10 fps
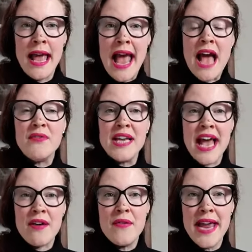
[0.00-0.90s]
And with
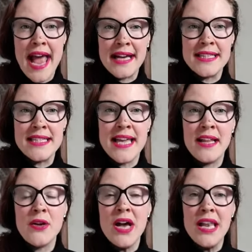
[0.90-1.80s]
every exhale,
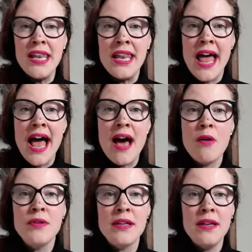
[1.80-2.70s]
you
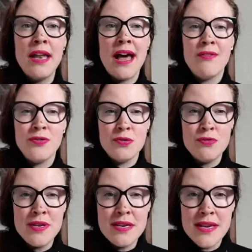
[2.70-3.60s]
allow the love to
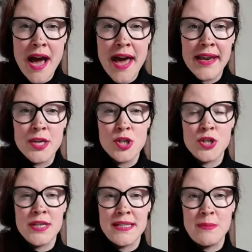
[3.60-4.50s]

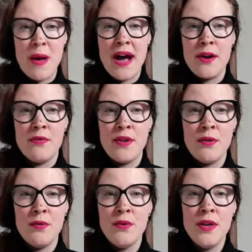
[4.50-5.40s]
nourish this part of
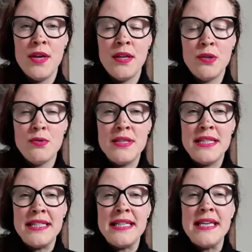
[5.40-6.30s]
you, to
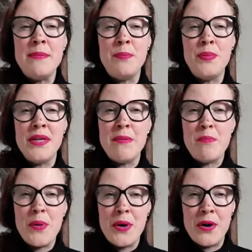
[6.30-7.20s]
deeply
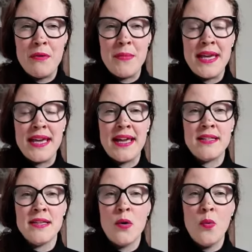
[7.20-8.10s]

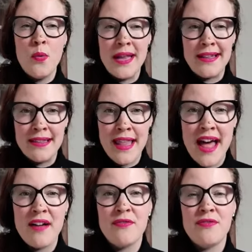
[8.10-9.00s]
permeate with
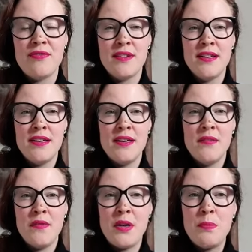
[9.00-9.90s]
love
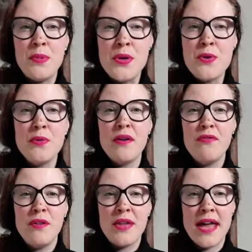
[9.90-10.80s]
with
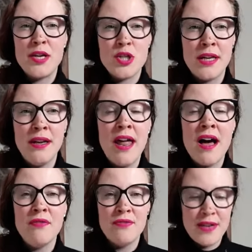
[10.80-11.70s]
beautiful, nourishing
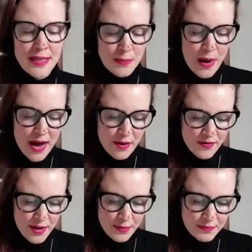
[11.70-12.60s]
love, this part of
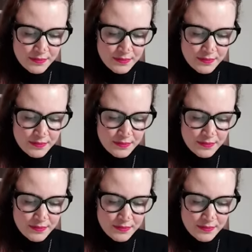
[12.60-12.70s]
you.